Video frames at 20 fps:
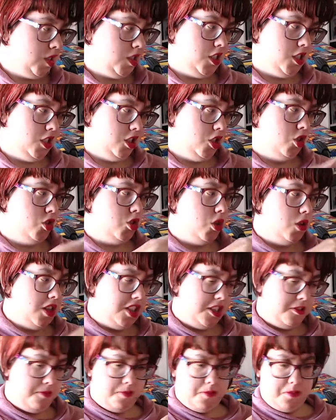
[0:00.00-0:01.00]
Not
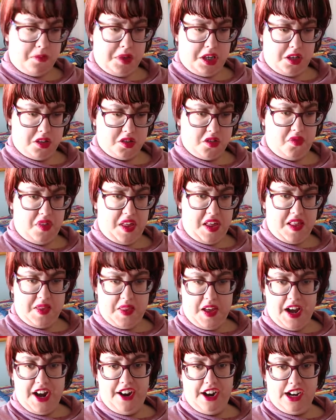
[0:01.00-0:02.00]
only because of the
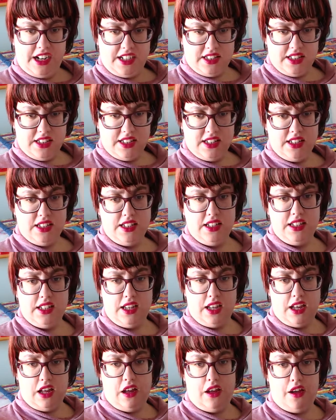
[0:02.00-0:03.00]
direct
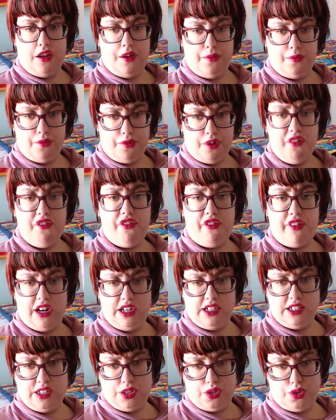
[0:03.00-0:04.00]

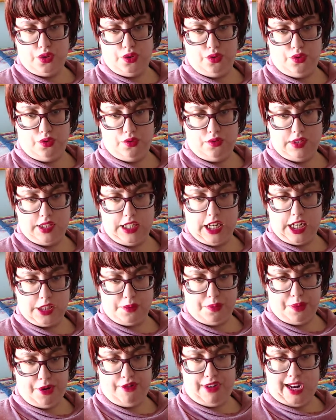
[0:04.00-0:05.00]
reference to
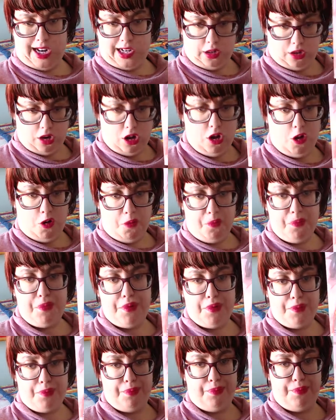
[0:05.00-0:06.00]
Shakespearean Globe,
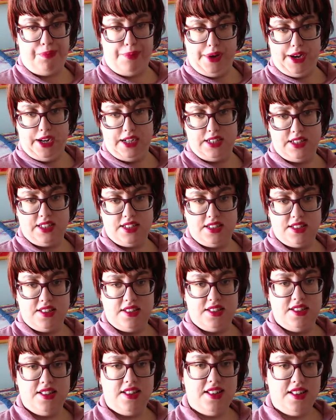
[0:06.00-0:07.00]
but
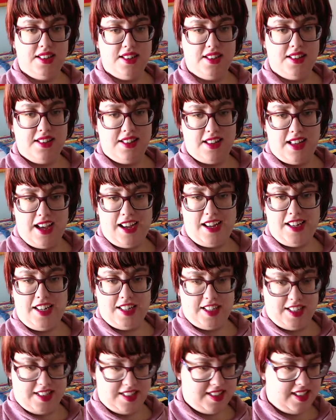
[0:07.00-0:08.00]
I need
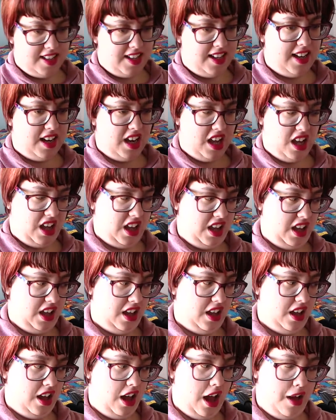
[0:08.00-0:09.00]
it, and
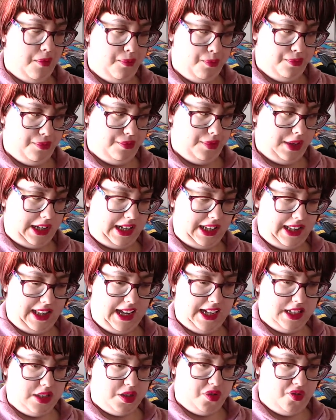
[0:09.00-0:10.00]
I'm
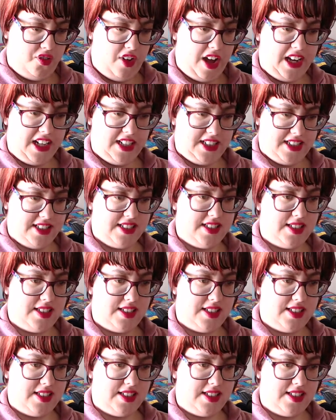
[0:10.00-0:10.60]
glad to find it,